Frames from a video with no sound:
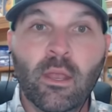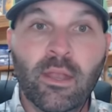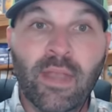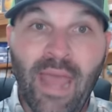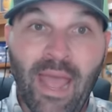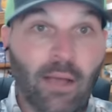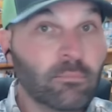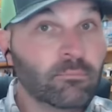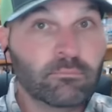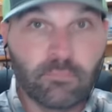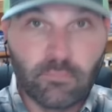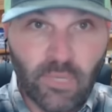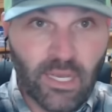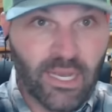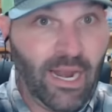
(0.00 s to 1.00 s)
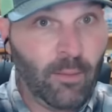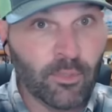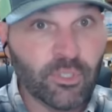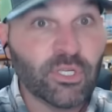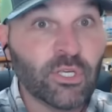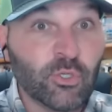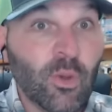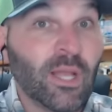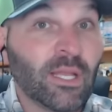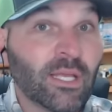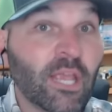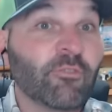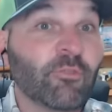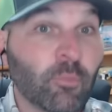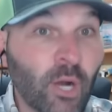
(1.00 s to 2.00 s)
Now, and how much did you
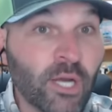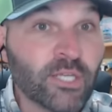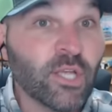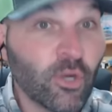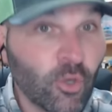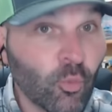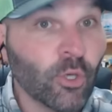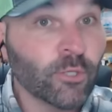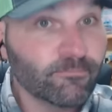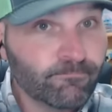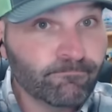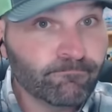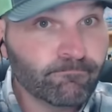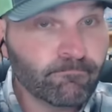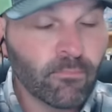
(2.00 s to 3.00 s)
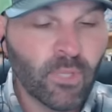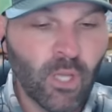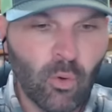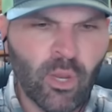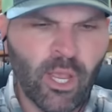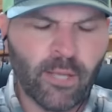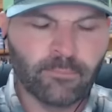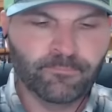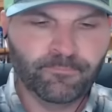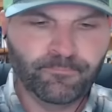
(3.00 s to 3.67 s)
allocate for Bryce Underwood? Okay.